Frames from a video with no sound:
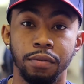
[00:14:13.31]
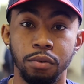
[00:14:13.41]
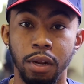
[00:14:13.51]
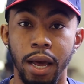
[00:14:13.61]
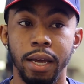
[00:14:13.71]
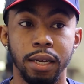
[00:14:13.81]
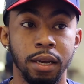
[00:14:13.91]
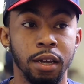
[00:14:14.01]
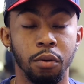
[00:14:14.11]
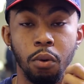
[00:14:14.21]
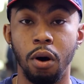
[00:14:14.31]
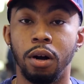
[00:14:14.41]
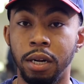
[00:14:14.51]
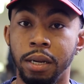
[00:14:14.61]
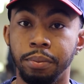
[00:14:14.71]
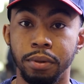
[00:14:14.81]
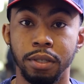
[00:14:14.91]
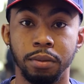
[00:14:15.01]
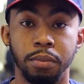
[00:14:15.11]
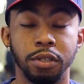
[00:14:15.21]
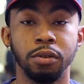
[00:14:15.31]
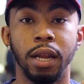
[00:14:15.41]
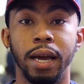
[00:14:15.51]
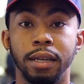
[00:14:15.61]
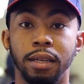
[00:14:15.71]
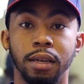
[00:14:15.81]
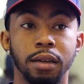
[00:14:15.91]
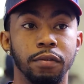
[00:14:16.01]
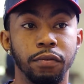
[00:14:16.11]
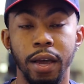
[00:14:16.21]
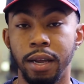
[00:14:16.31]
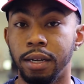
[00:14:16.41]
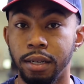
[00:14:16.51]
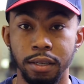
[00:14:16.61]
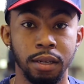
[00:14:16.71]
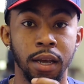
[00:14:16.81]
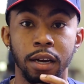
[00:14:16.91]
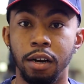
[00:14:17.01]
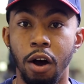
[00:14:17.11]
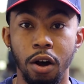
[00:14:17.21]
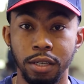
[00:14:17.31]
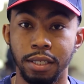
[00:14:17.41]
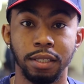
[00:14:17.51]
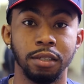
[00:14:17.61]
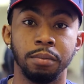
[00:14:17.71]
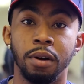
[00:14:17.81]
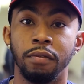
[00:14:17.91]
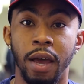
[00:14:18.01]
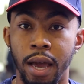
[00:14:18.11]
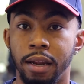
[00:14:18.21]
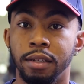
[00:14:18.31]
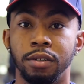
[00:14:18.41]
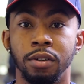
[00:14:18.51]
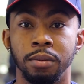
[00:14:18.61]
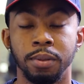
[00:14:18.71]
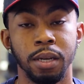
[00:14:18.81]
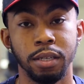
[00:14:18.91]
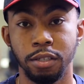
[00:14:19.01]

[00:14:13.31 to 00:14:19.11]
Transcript: If you like wall clippers but you like the fading guard system of Andis, you know what I'm saying?